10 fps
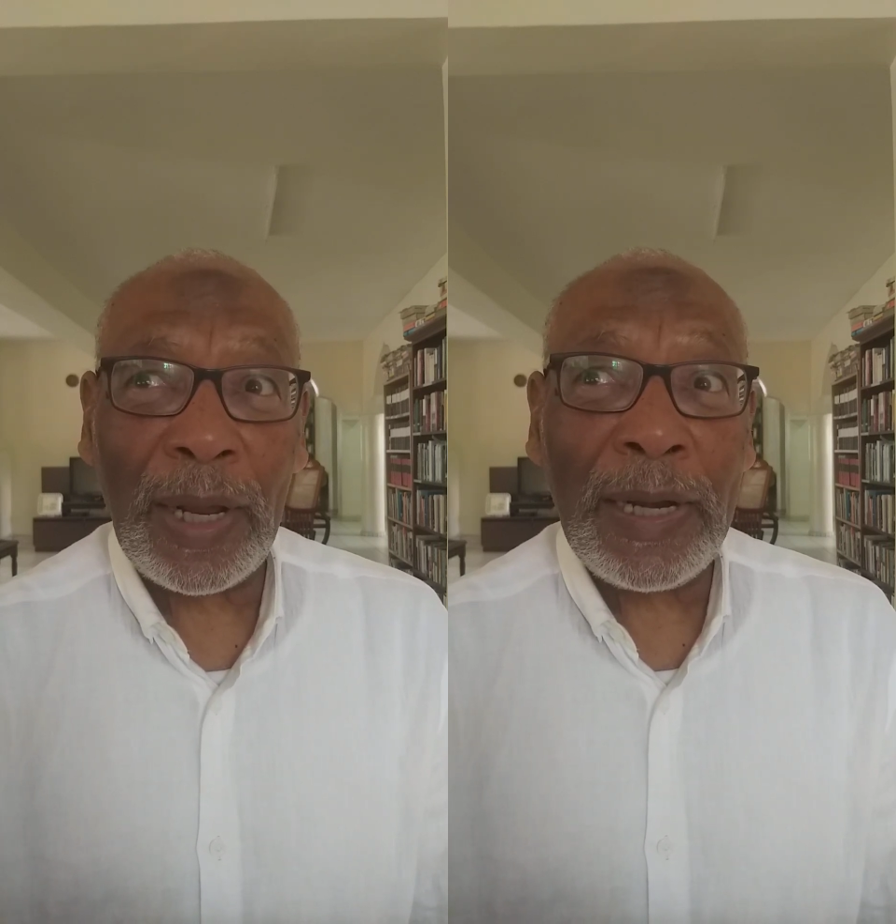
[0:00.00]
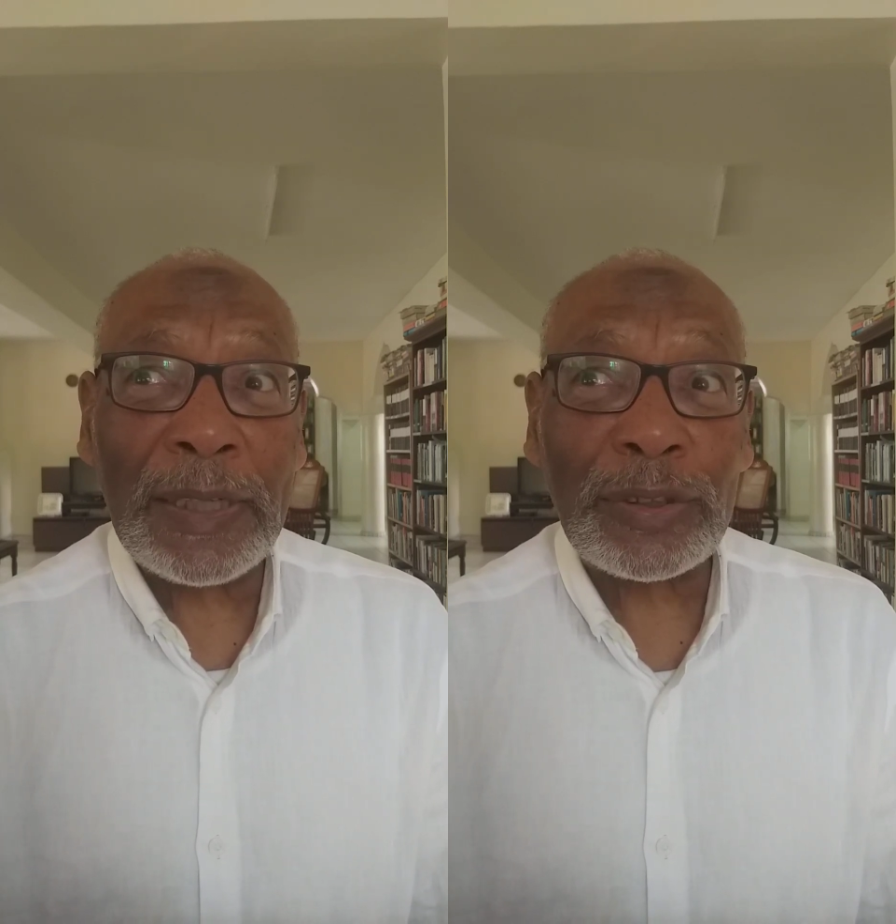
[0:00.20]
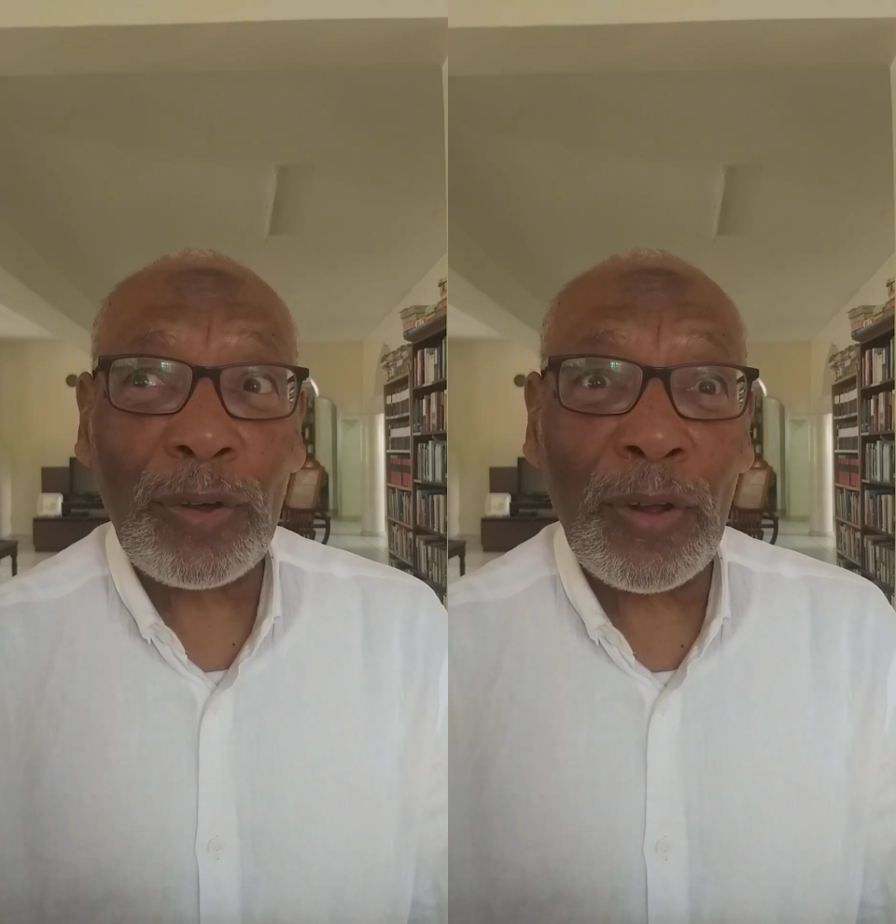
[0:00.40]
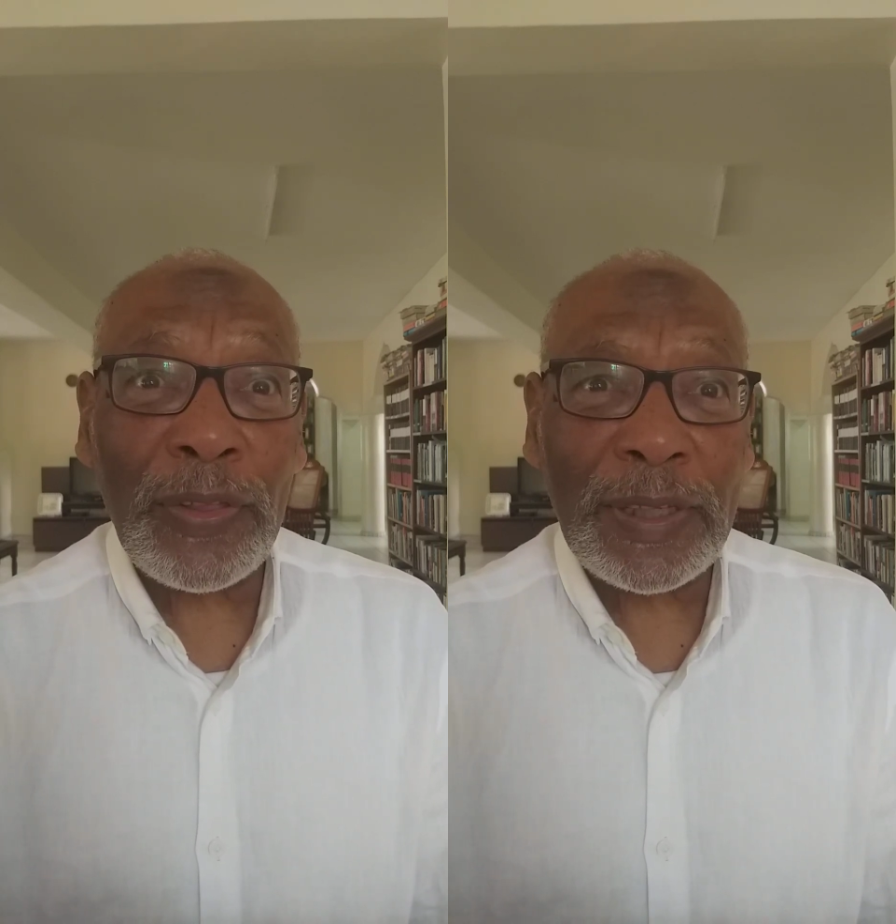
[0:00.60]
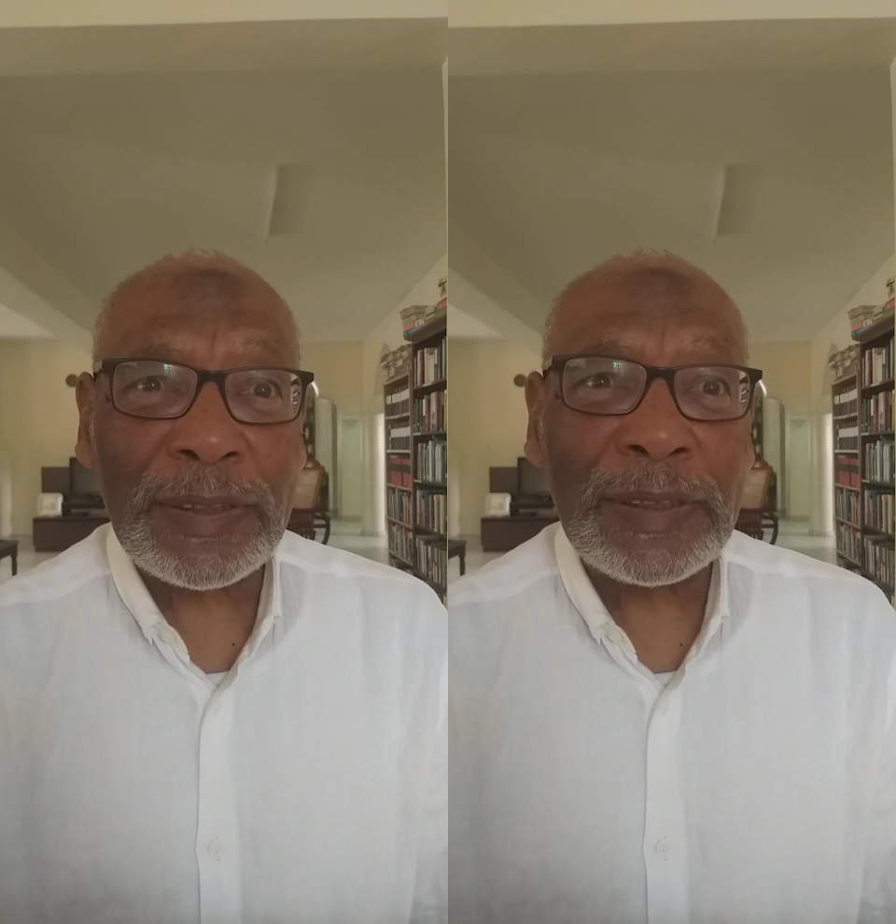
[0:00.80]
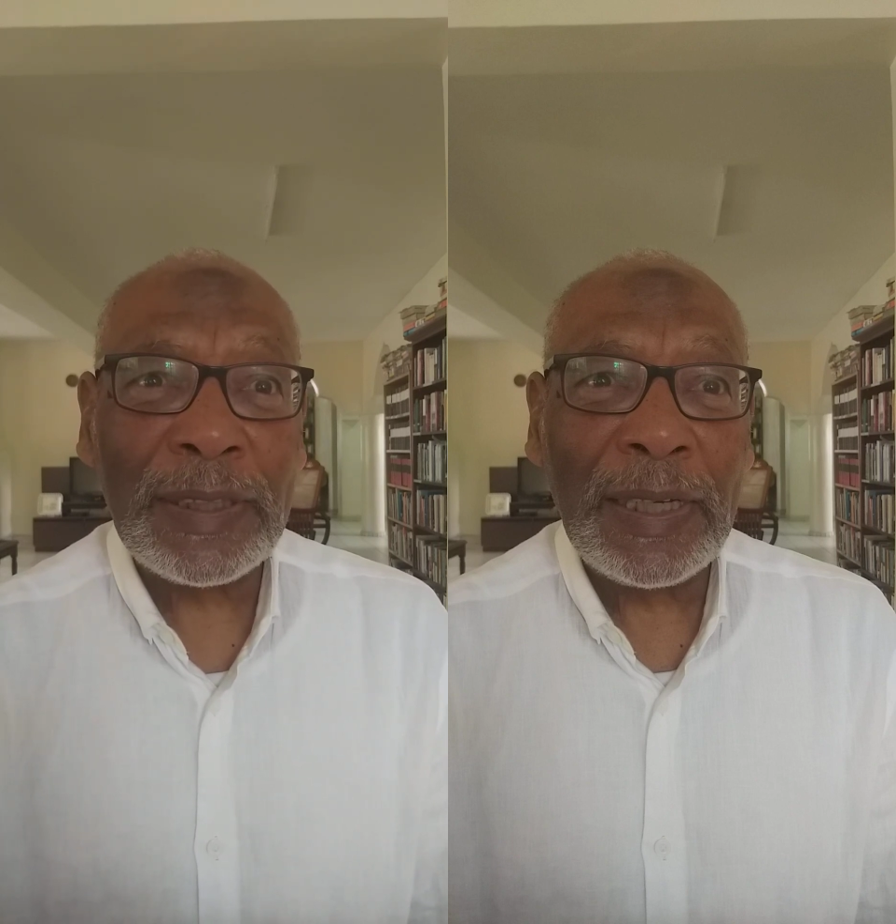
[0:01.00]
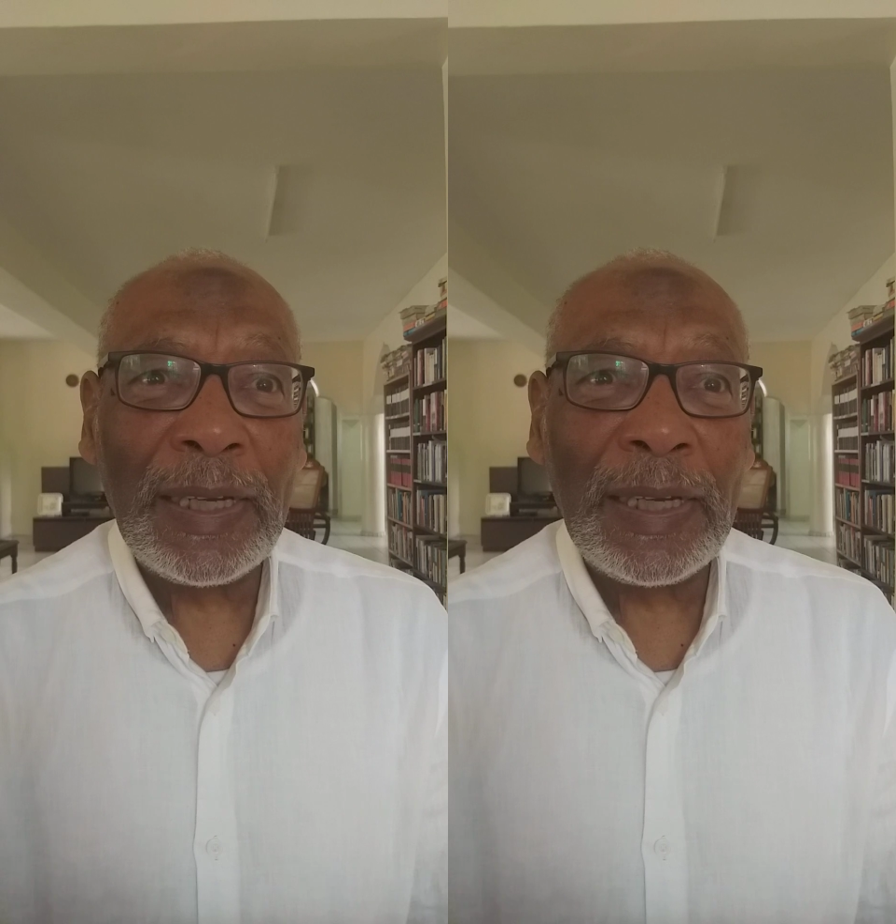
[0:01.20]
underscore this,